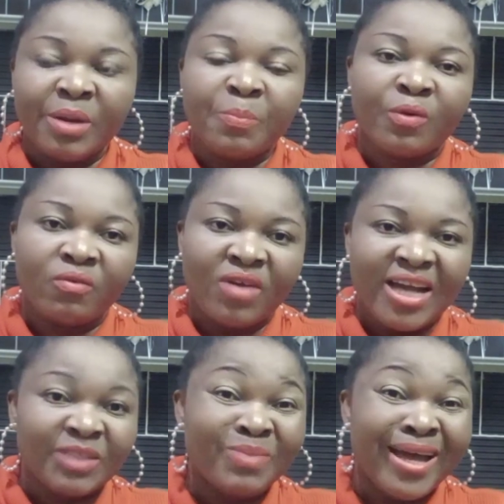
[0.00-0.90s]

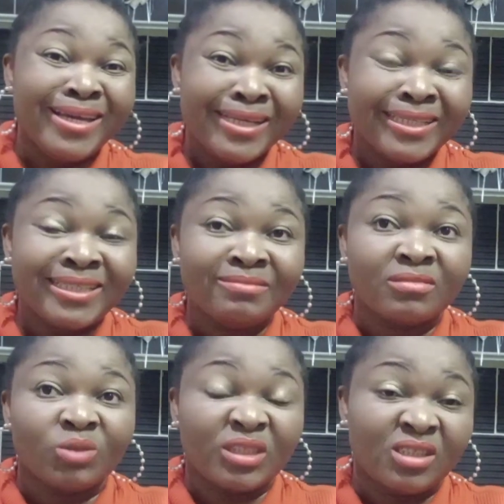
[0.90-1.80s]
improvise by
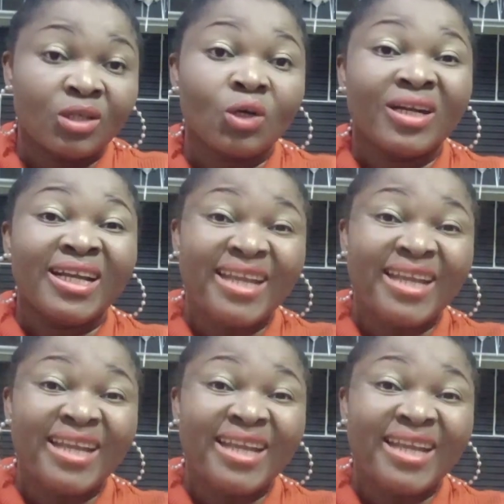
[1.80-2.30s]
eating what is it called,